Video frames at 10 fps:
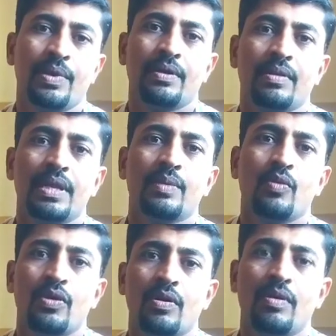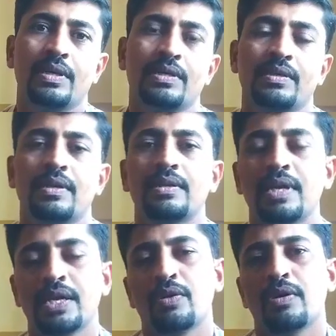particularly monocot,
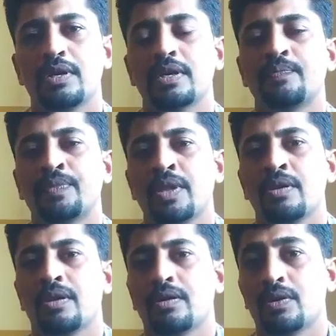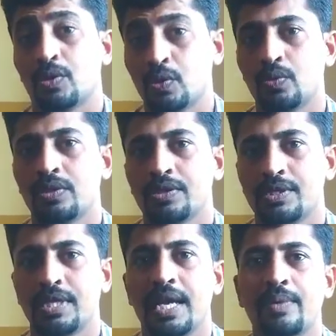dicot, root,
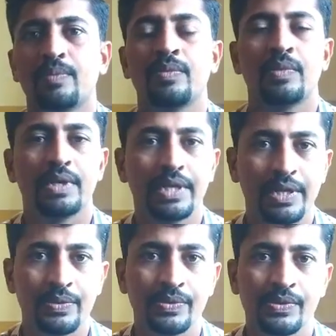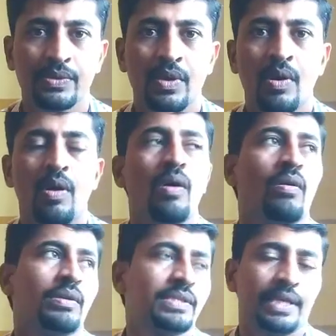stem, leaves,
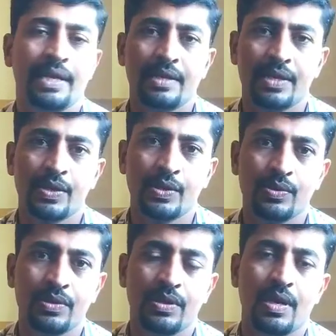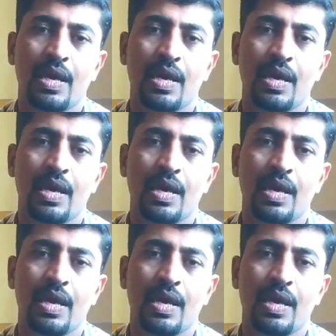or secondary growth.